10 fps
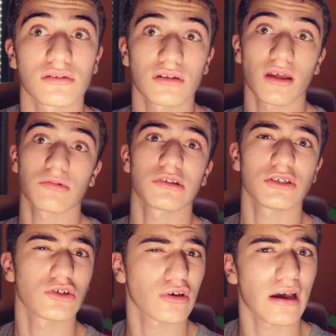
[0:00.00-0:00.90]
Today we're
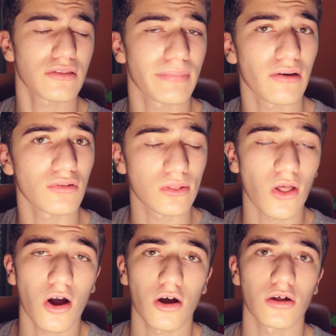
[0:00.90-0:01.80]
teaching you guys about
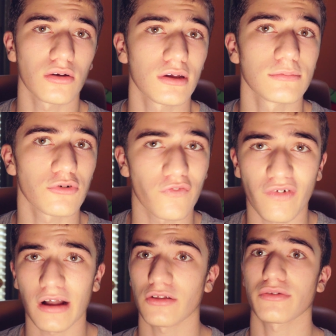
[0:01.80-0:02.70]
log
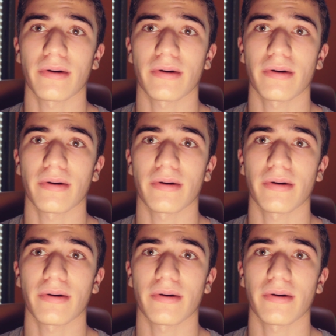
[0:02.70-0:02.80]
profiles,